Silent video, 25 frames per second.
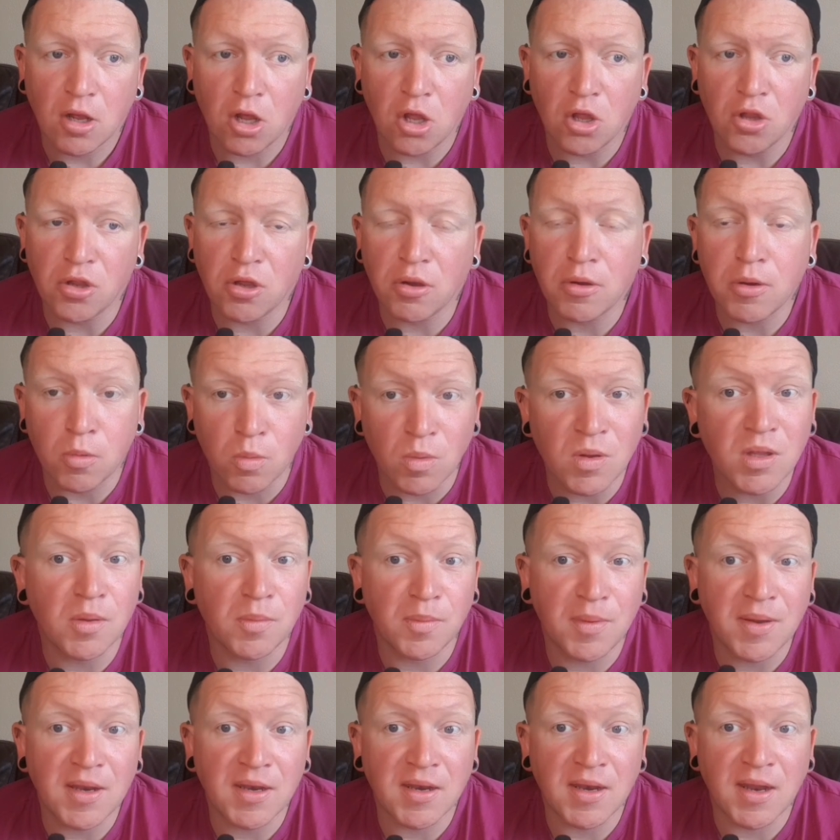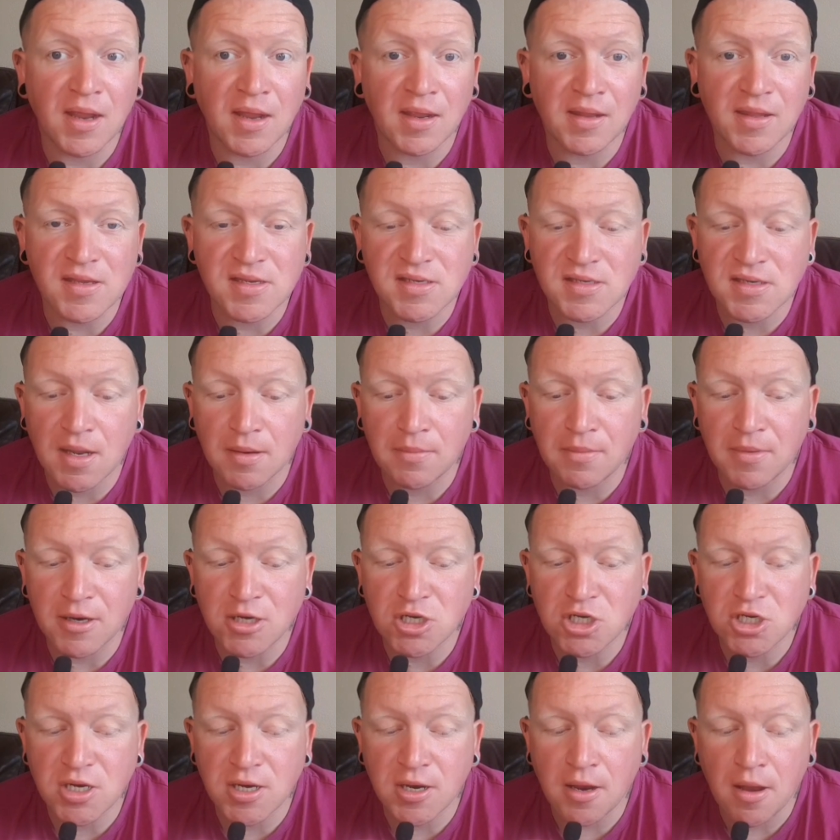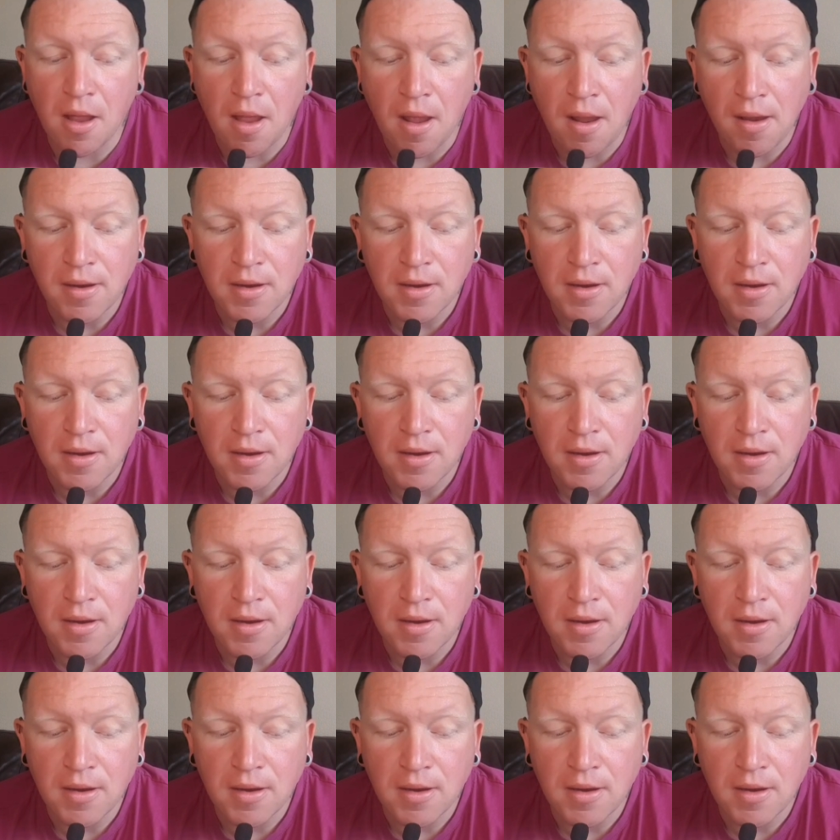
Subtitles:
although he will be in there this time next year,